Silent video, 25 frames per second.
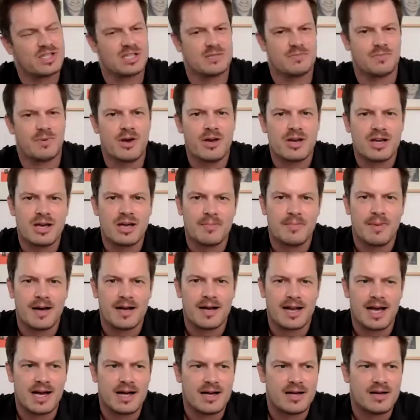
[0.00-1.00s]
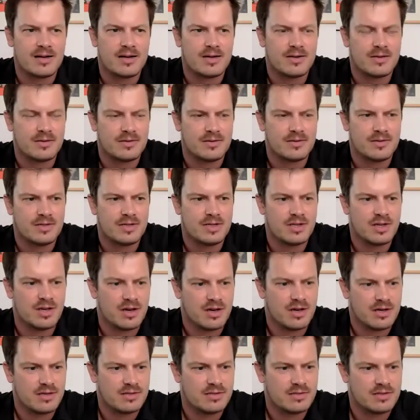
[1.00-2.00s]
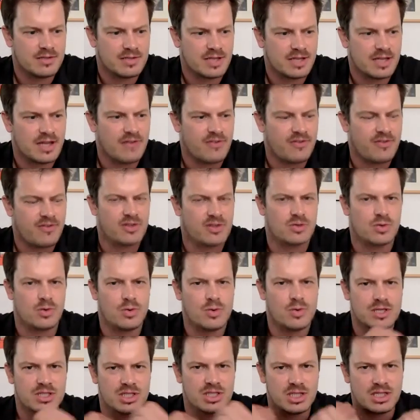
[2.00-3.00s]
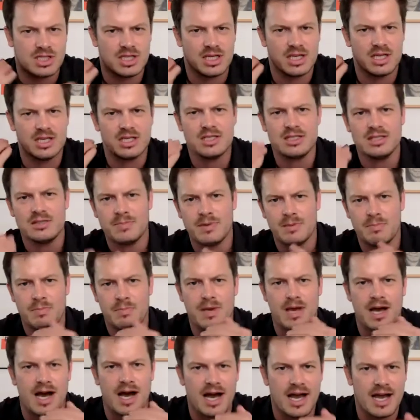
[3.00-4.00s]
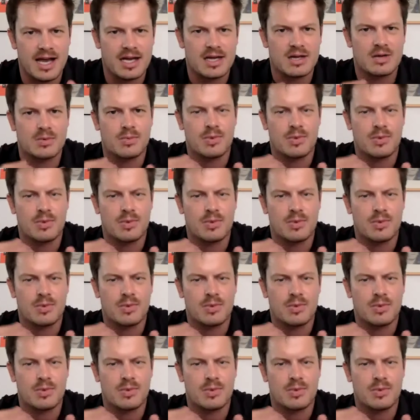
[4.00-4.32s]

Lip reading: spoke about how South Africa is always just a little bit behind.